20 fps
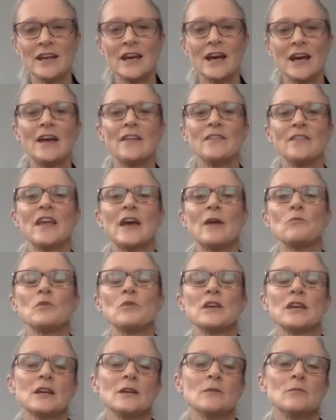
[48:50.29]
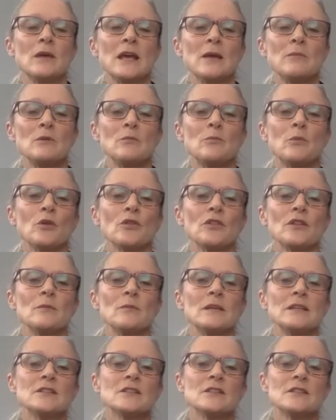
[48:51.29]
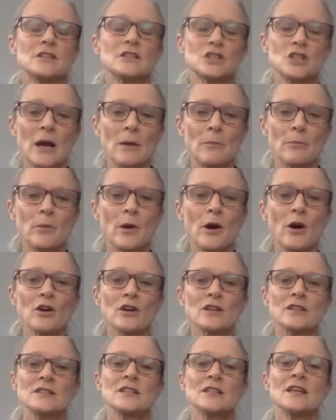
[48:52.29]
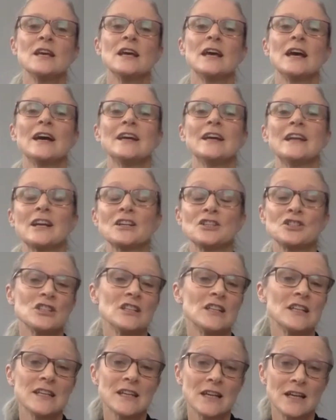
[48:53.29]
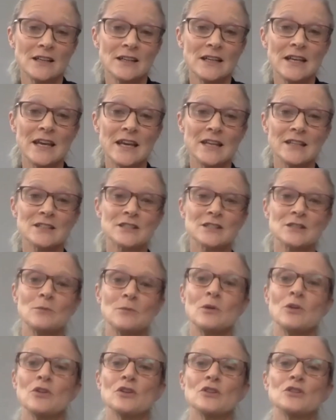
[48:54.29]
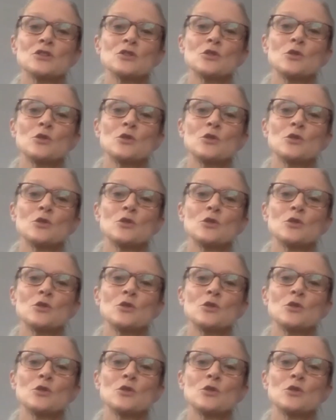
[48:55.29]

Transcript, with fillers: And then we can maybe put them into the chat box and actually collate some others.